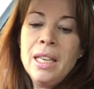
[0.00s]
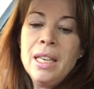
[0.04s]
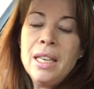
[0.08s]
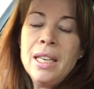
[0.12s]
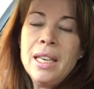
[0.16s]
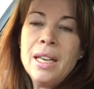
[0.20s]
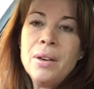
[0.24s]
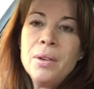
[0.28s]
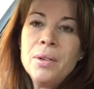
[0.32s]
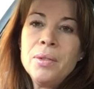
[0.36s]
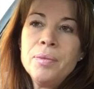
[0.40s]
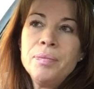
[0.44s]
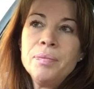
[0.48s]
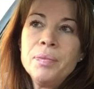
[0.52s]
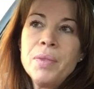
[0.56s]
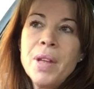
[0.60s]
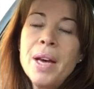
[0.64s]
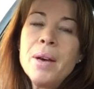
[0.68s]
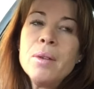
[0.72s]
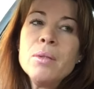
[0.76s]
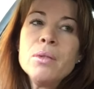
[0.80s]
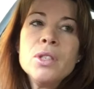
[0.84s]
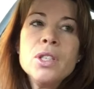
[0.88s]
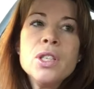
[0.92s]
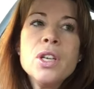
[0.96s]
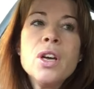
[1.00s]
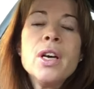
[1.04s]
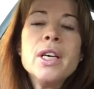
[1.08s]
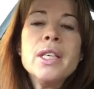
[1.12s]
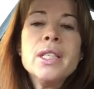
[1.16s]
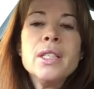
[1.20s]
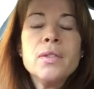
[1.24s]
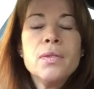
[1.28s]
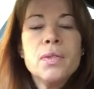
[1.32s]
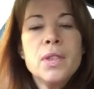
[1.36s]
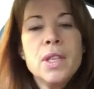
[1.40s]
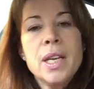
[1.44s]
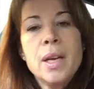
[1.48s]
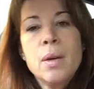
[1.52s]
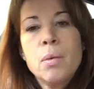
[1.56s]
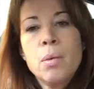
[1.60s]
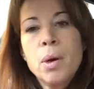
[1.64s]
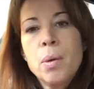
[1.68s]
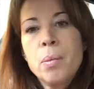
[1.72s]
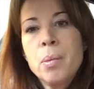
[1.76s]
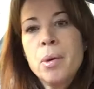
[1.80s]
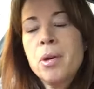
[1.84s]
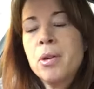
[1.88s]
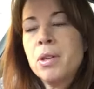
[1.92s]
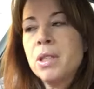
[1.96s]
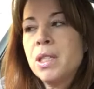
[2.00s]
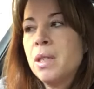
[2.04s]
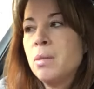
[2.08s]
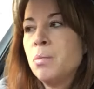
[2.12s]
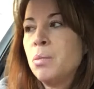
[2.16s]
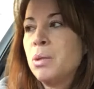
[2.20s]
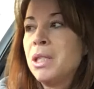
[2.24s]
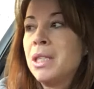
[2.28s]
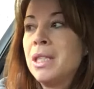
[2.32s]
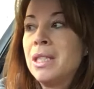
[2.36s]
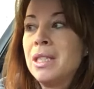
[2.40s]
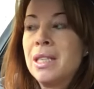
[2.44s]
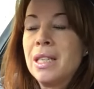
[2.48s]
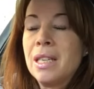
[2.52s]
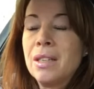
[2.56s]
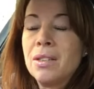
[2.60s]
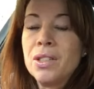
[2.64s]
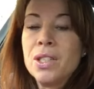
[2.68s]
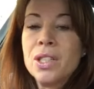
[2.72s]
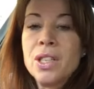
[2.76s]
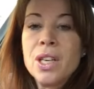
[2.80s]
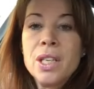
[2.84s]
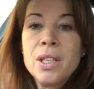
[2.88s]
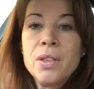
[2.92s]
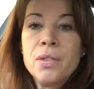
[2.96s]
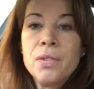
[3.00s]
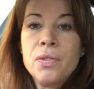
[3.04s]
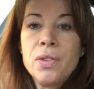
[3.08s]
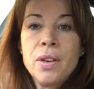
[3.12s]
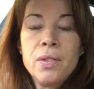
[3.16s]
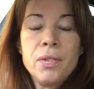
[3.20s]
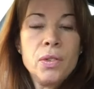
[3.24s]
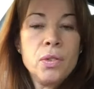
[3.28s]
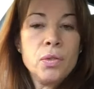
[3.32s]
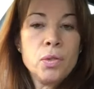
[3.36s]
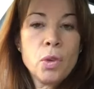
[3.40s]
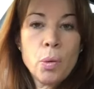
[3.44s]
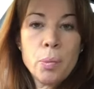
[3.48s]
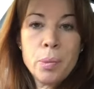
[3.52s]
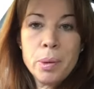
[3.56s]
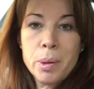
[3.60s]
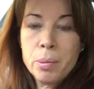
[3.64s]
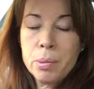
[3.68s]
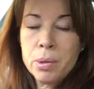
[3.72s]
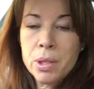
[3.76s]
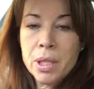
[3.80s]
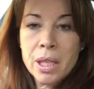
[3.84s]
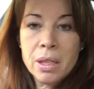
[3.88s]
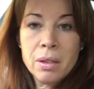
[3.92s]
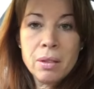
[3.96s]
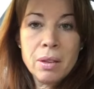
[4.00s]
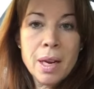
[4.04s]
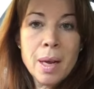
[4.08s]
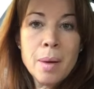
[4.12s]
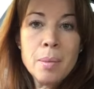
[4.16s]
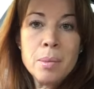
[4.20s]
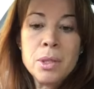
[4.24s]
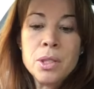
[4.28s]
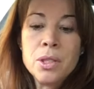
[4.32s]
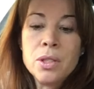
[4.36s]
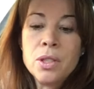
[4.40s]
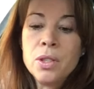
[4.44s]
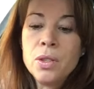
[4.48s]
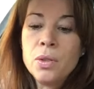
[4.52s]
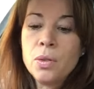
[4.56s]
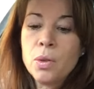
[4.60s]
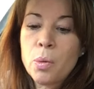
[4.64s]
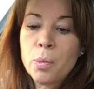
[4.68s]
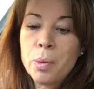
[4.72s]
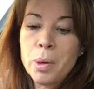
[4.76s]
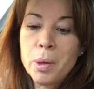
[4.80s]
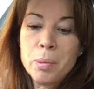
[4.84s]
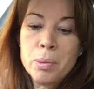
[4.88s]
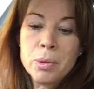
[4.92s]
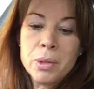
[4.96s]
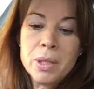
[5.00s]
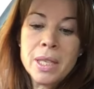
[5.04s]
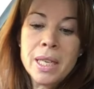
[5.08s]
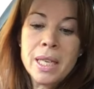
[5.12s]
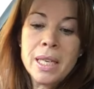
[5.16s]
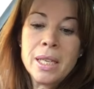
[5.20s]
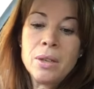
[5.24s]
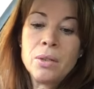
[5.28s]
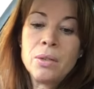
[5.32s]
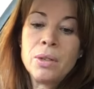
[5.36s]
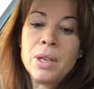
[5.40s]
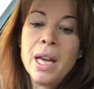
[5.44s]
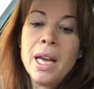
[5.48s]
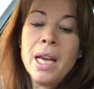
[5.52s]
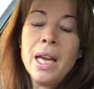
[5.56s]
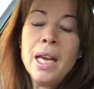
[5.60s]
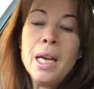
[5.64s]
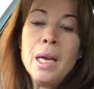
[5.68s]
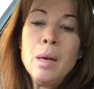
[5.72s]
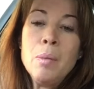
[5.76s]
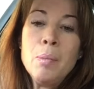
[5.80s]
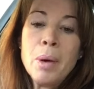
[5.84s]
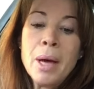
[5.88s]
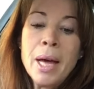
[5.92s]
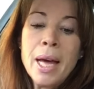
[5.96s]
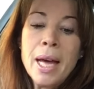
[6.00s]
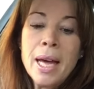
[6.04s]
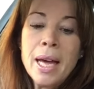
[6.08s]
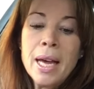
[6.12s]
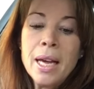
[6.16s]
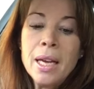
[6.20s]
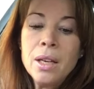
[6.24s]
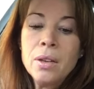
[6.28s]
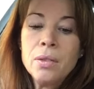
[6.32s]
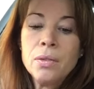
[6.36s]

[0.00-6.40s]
Now, outside of the network marketing business, outside of Forever, you've got people selling on Amazon, you've got people selling on eBay,